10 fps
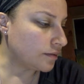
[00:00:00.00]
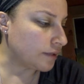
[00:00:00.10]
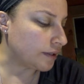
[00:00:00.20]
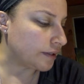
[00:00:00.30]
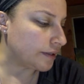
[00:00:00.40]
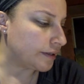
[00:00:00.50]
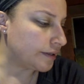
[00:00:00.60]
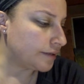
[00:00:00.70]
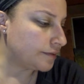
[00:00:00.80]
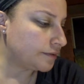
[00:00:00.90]
Okay.
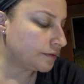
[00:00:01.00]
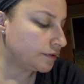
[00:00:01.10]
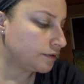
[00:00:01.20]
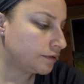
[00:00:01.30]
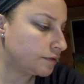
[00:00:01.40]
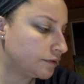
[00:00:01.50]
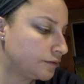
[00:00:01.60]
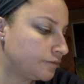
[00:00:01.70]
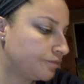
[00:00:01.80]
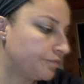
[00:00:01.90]

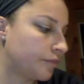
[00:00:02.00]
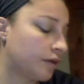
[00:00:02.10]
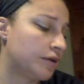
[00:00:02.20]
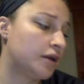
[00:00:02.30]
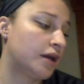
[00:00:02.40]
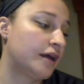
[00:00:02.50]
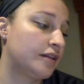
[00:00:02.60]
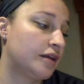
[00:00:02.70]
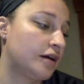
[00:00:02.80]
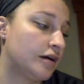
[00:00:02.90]
I mean,
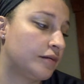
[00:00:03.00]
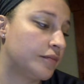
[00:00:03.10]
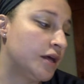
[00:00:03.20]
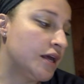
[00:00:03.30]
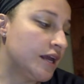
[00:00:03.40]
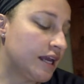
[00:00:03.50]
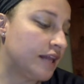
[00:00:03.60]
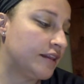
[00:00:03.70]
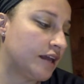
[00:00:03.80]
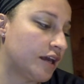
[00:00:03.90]
in
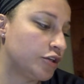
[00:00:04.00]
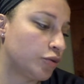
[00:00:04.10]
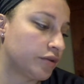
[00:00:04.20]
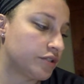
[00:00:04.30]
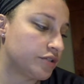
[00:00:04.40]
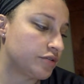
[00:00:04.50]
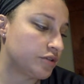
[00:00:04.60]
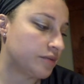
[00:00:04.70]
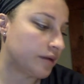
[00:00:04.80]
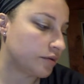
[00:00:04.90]
the end, you want the student to
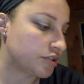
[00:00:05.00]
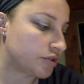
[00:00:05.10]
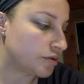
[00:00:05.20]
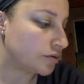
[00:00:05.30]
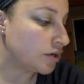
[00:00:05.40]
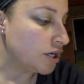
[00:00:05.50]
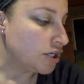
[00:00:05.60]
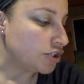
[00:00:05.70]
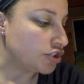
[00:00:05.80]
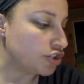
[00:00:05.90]
be able to
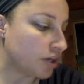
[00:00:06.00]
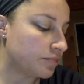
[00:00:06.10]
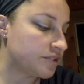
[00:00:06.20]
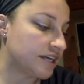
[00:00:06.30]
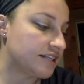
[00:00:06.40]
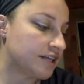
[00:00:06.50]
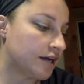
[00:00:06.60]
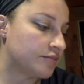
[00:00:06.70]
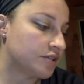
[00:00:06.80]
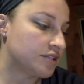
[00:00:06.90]
jump 10
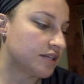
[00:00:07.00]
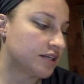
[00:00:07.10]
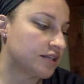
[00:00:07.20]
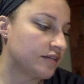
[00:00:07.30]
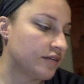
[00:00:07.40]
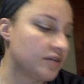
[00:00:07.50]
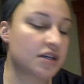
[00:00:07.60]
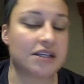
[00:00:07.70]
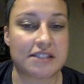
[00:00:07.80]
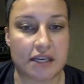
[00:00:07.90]
times
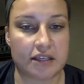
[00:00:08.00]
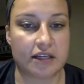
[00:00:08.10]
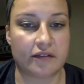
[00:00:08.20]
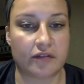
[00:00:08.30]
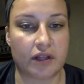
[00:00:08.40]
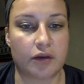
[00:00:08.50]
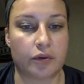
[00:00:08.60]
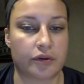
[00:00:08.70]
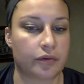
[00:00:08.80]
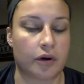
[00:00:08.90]
consecutively
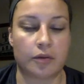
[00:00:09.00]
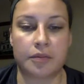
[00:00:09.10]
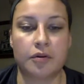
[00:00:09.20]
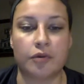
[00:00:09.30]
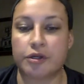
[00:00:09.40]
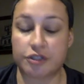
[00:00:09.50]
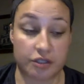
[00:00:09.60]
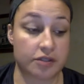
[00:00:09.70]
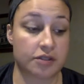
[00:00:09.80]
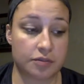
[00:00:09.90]
with a rope, which
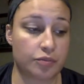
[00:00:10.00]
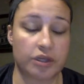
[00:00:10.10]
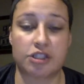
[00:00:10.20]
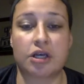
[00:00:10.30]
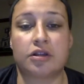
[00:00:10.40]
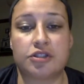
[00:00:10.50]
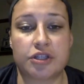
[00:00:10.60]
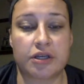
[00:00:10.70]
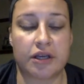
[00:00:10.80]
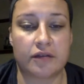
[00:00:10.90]
is pretty
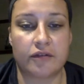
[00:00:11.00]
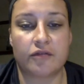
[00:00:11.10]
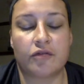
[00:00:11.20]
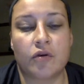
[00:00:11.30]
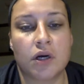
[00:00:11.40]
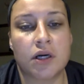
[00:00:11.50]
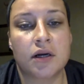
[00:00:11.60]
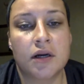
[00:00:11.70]
challenging even for